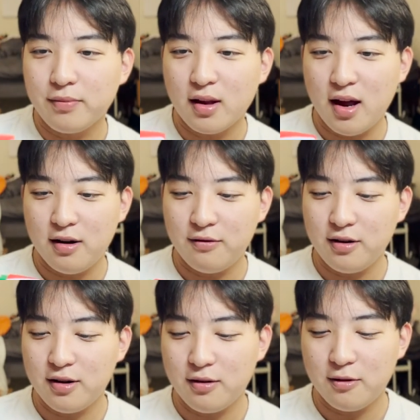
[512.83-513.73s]
I don't really
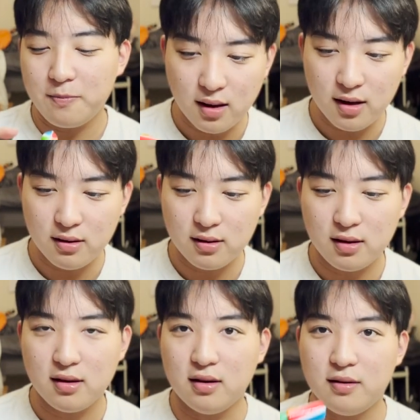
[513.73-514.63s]
know. I don't think
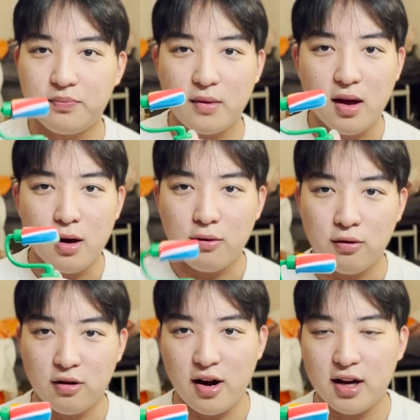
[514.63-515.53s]
the
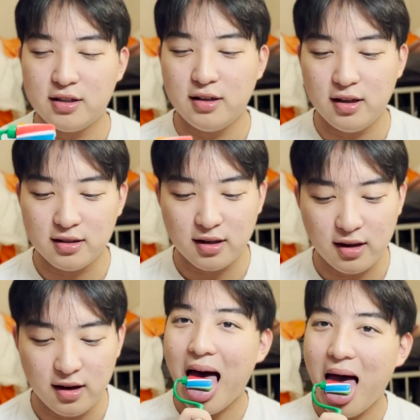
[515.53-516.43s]
roller actually tastes like
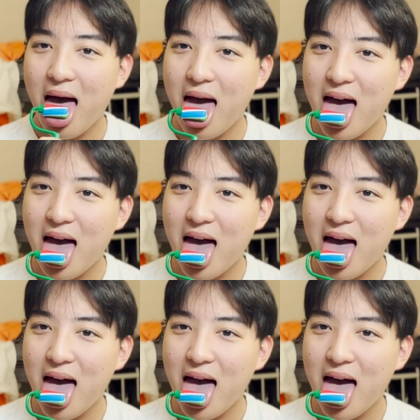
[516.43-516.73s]
anything.